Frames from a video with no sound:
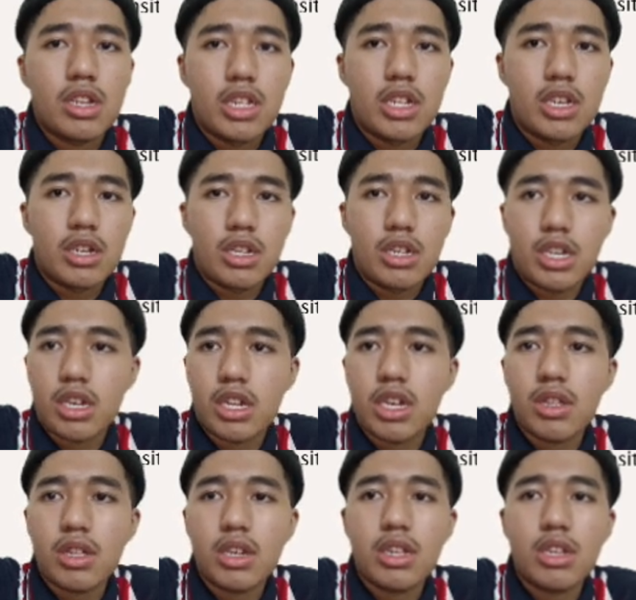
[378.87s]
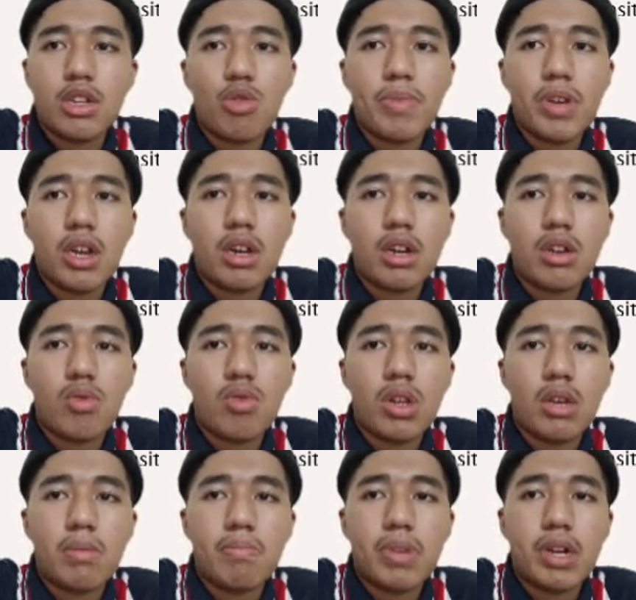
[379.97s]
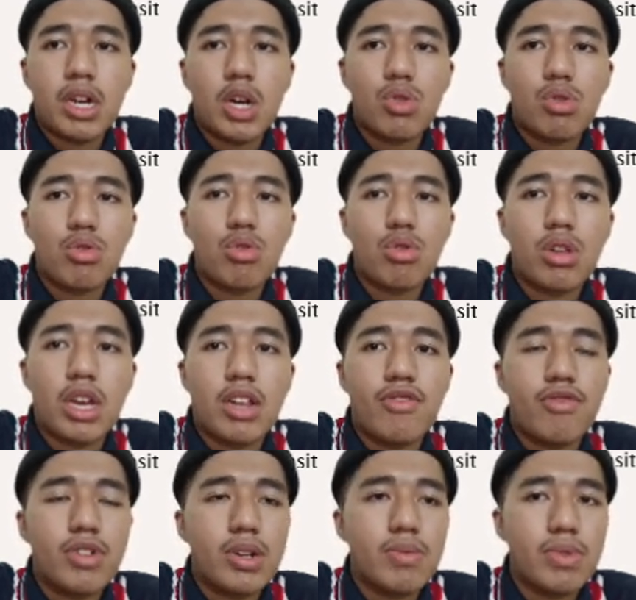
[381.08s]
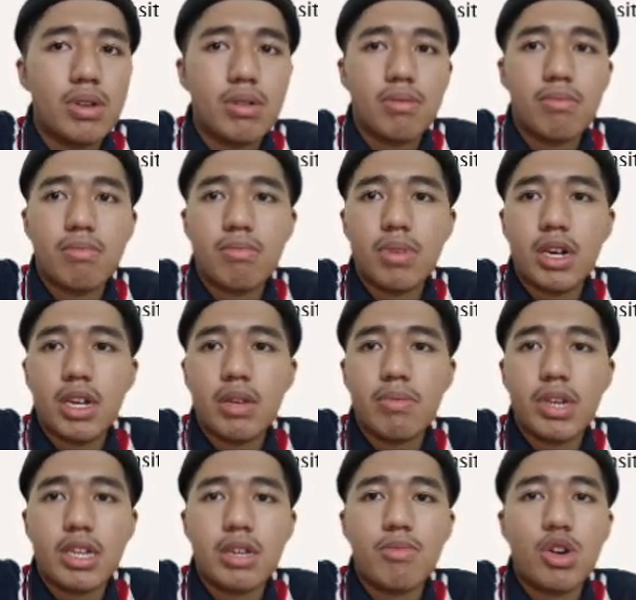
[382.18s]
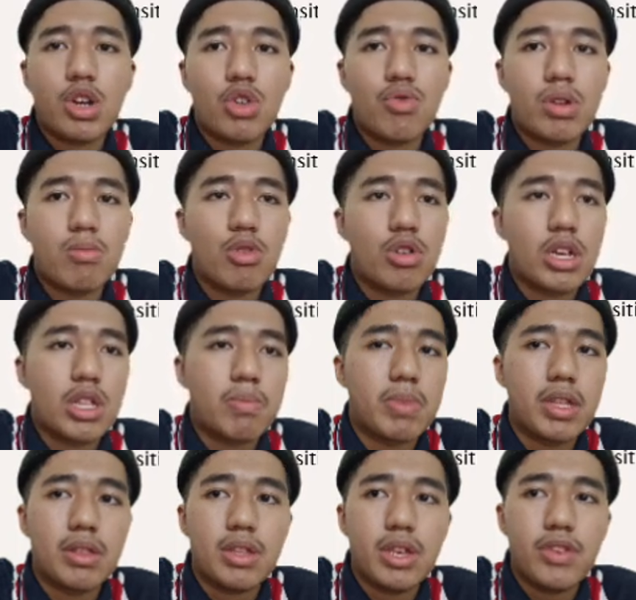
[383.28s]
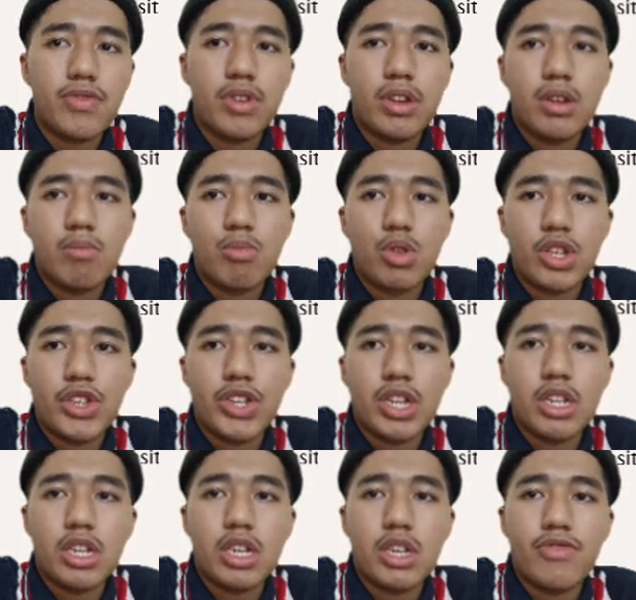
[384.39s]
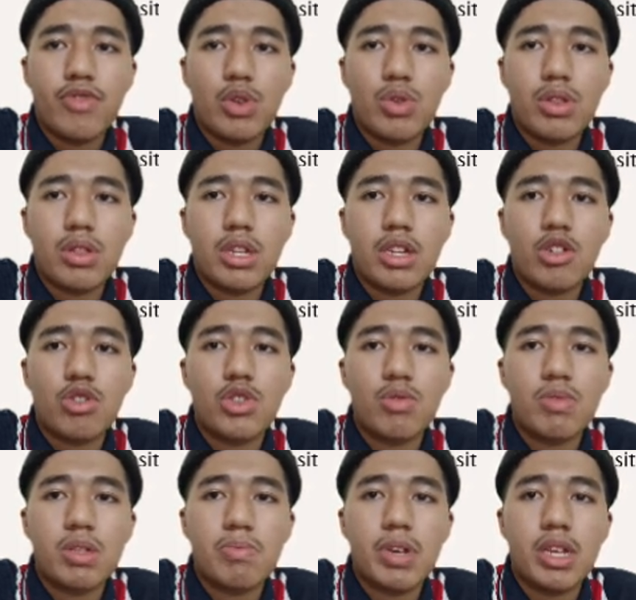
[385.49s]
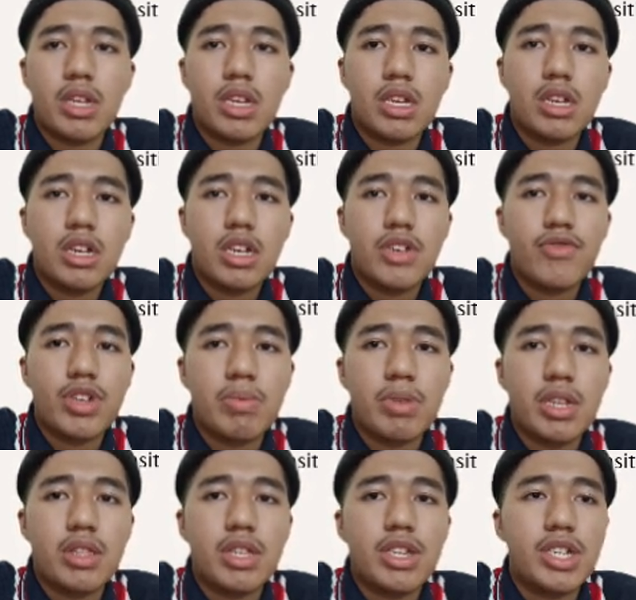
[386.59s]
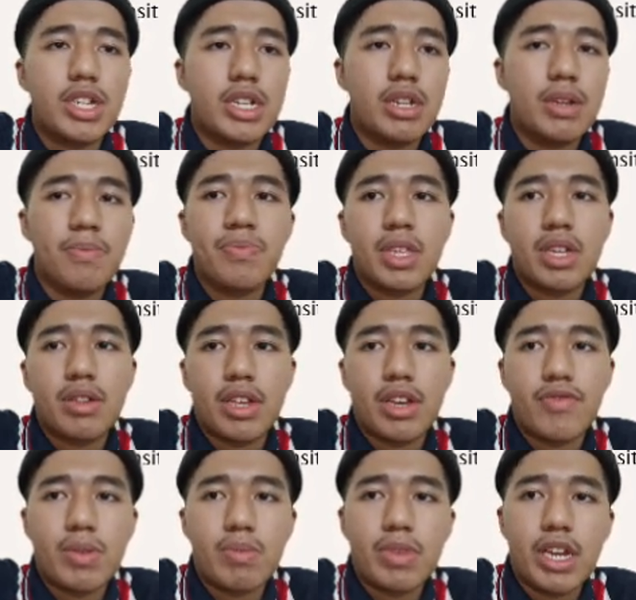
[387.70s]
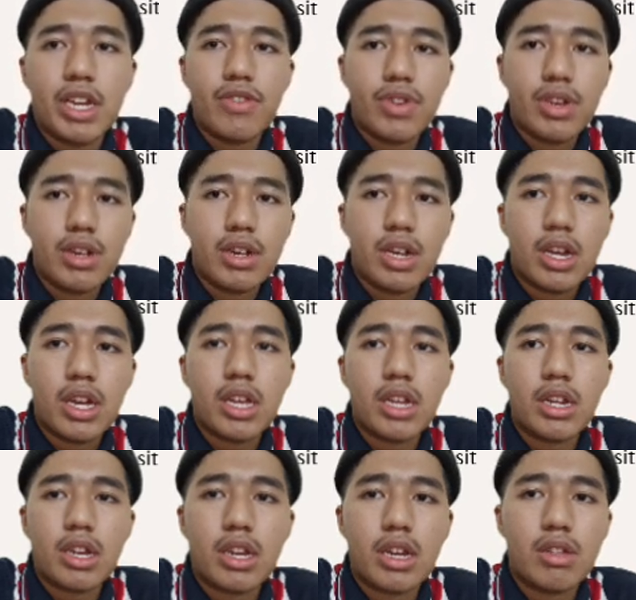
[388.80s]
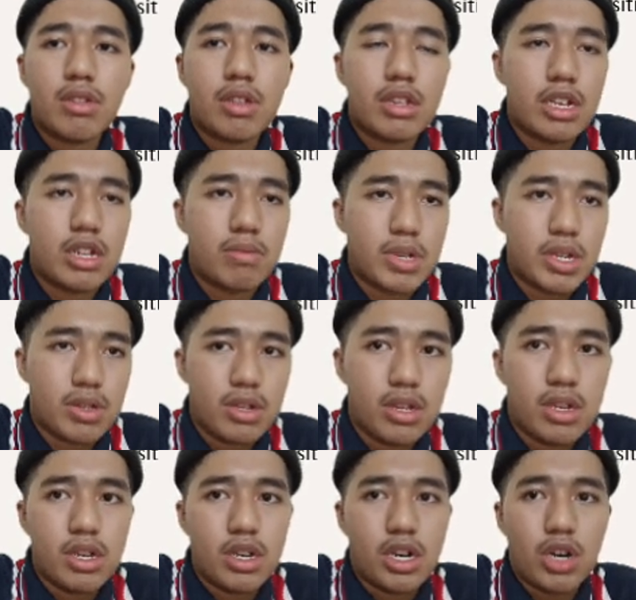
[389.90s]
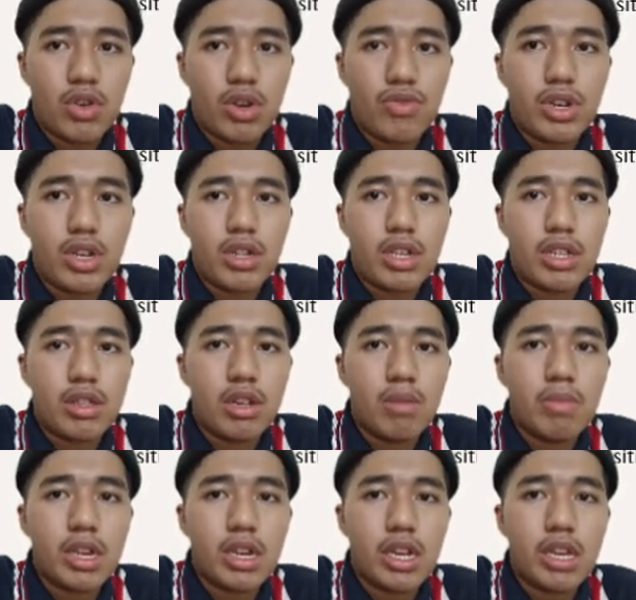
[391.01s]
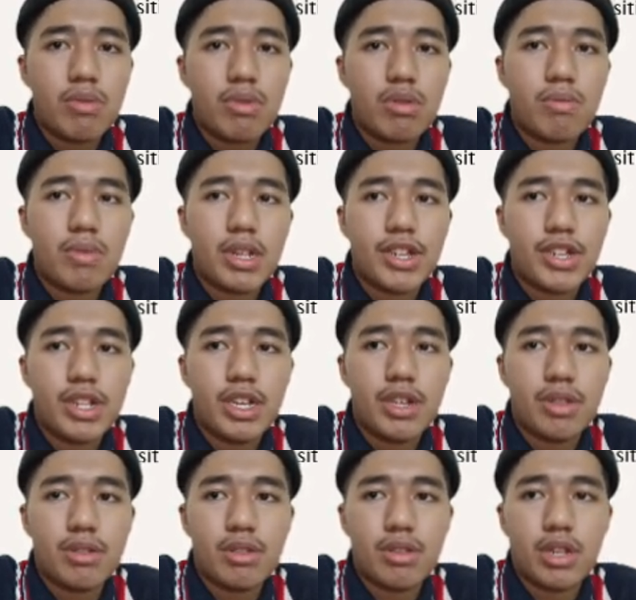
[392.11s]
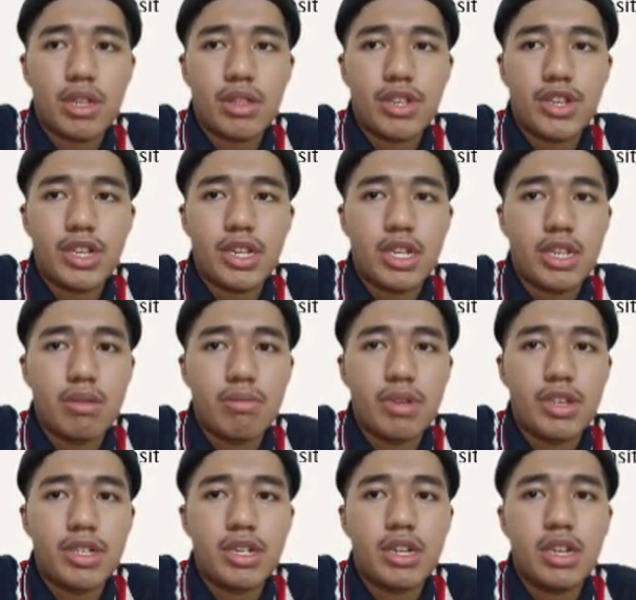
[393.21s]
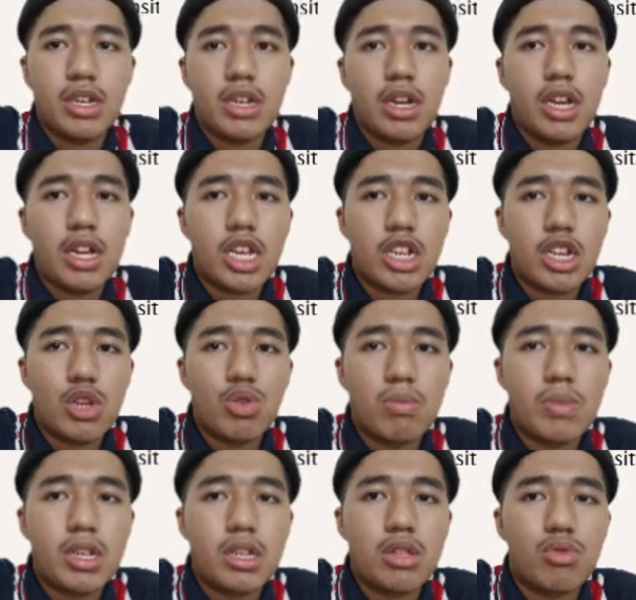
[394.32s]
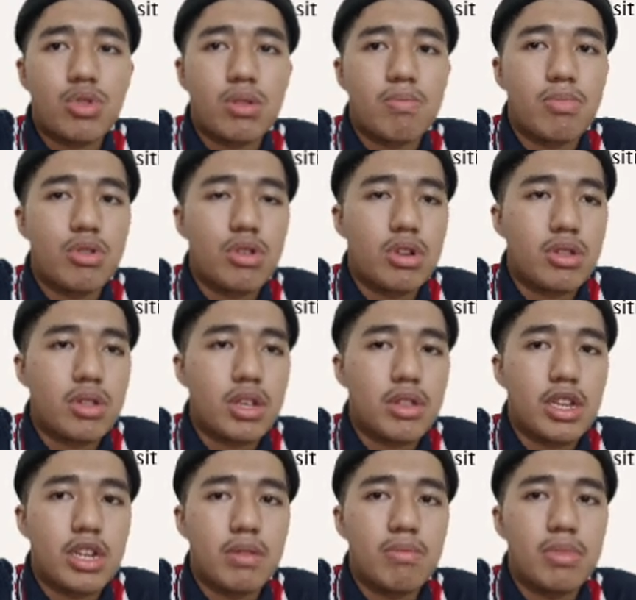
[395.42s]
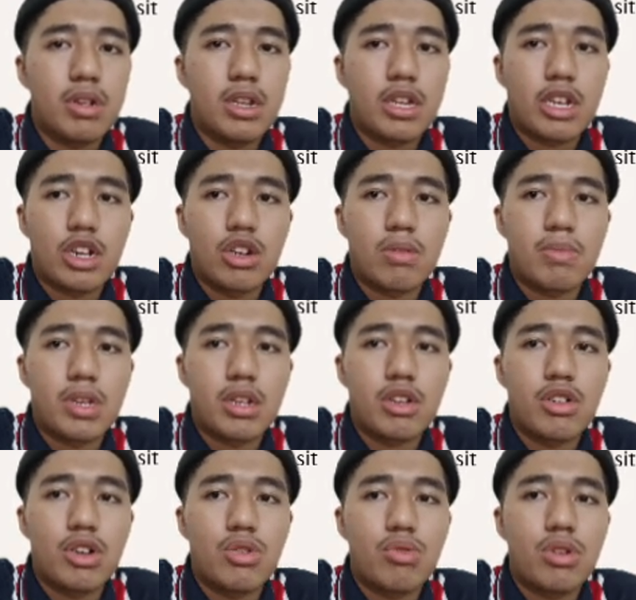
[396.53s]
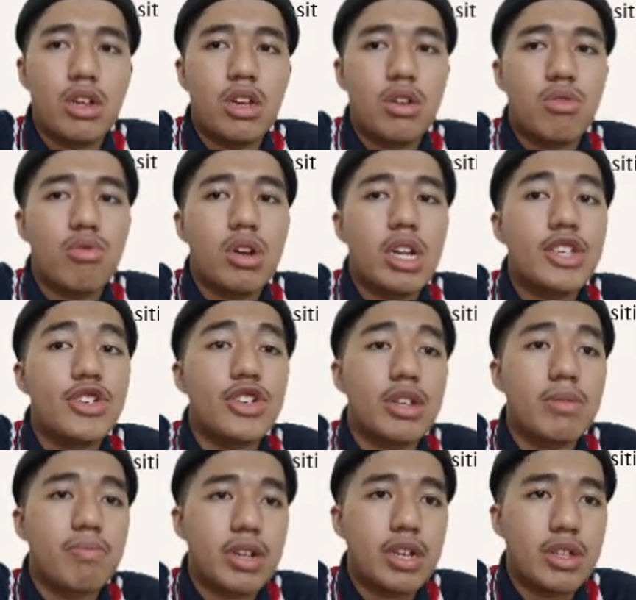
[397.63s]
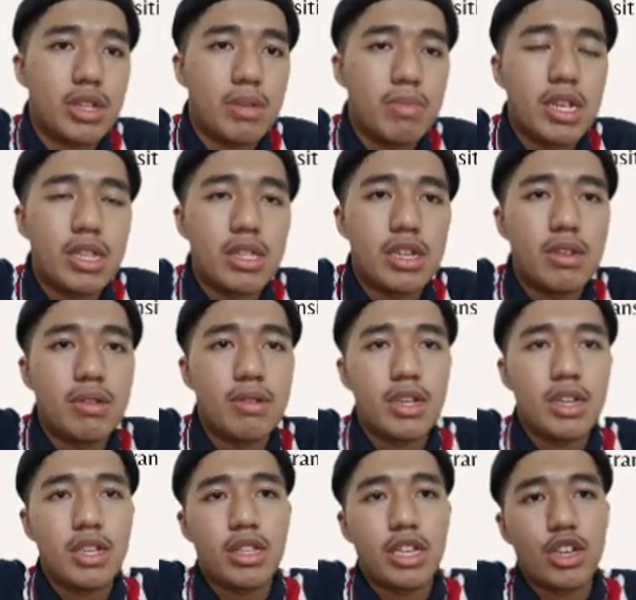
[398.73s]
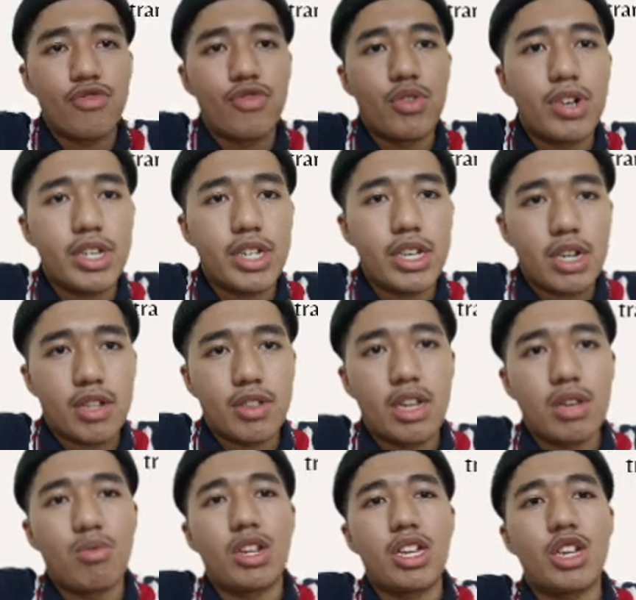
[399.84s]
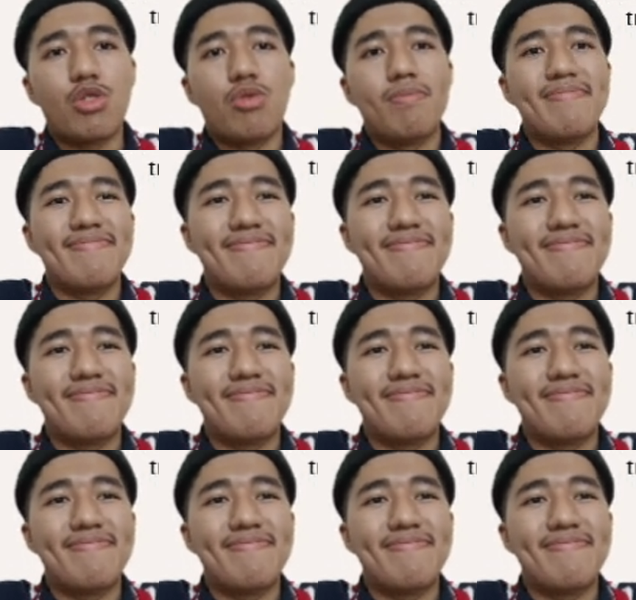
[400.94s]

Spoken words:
The increase in the OPR will impact households and firms by making borrowing more expensive, potentially influencing consumer spending, investment decisions, saving behavior, and currency dynamics. However, the central bank aims to manage this transition in a measured and gradual manner to support sustainable economic growth while ensuring price stability. Thank you for watching. Assalamualaikum.